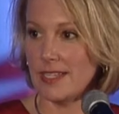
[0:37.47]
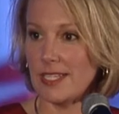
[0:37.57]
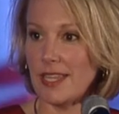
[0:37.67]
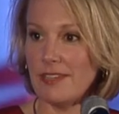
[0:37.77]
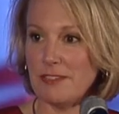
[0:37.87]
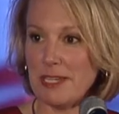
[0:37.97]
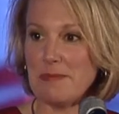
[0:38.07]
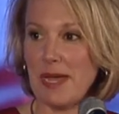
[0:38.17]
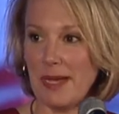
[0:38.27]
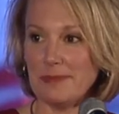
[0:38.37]
to lift
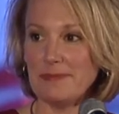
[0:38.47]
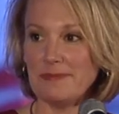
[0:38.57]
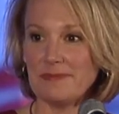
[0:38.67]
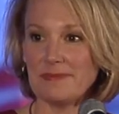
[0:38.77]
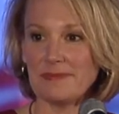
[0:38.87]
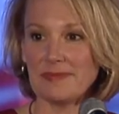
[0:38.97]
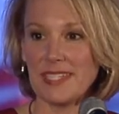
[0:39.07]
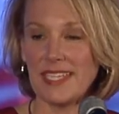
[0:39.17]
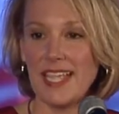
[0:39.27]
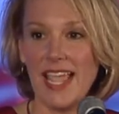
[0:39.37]
him up
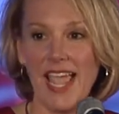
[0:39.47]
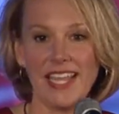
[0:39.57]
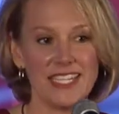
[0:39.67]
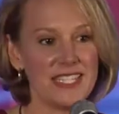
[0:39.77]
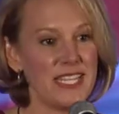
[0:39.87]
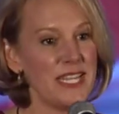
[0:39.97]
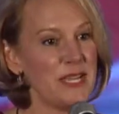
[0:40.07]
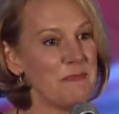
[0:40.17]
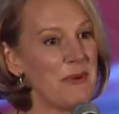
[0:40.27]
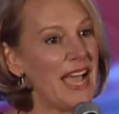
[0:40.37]
and to send
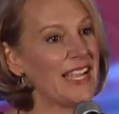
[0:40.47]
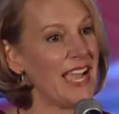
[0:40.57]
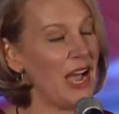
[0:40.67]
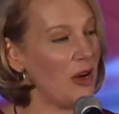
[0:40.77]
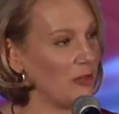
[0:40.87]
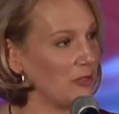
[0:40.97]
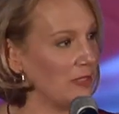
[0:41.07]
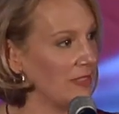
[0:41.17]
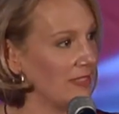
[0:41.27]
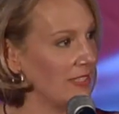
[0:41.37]
him back out
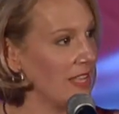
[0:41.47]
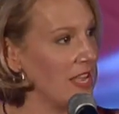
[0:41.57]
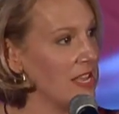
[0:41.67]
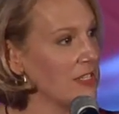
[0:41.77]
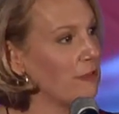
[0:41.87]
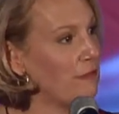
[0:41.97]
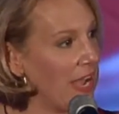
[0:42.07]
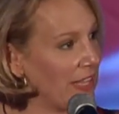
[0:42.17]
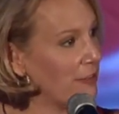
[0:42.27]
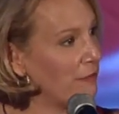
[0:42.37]
to
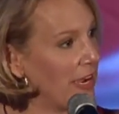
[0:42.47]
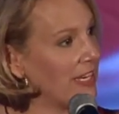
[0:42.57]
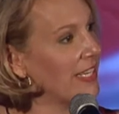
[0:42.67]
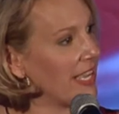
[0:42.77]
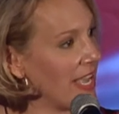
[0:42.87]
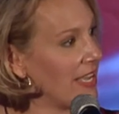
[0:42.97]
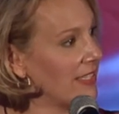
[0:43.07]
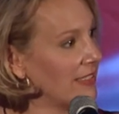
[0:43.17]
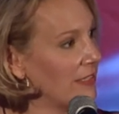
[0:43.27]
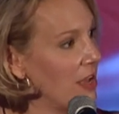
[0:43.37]
fight the fight again
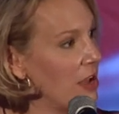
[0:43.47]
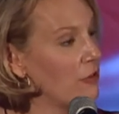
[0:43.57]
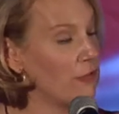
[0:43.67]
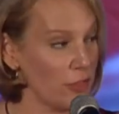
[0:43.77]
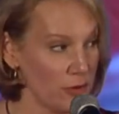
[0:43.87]
for